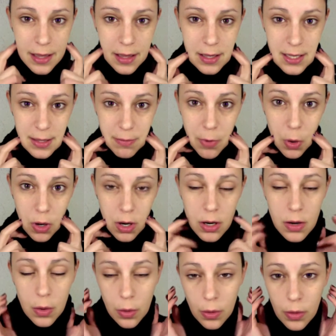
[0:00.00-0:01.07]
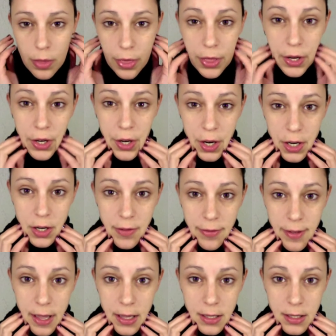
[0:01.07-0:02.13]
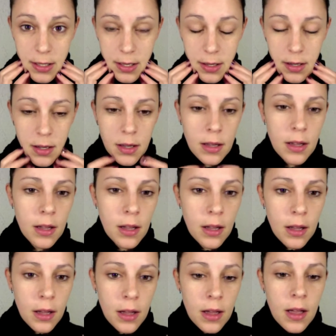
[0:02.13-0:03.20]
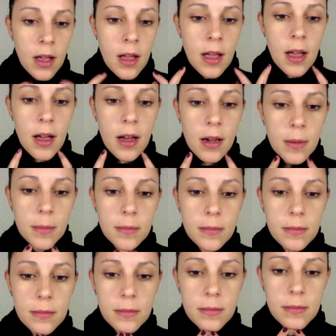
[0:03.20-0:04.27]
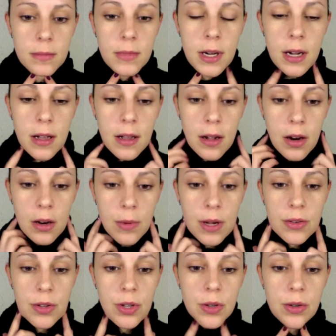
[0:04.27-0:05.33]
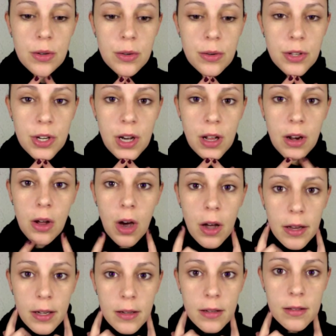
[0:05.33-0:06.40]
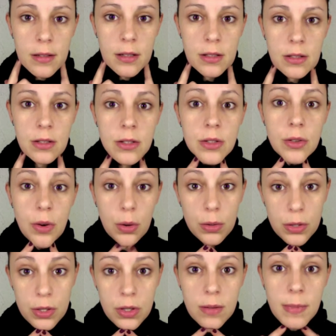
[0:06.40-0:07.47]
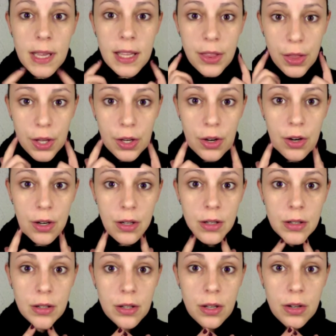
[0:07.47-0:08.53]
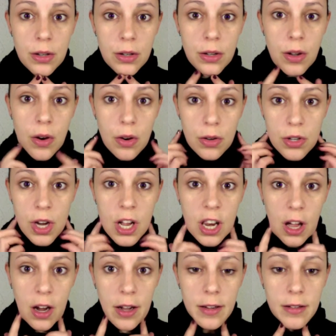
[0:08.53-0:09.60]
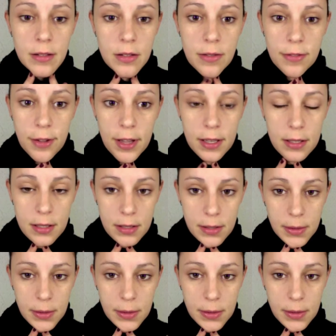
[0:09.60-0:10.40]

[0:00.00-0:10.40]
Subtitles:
smaller or thinner your face, around your jawline to also make thinner your jawline, your face,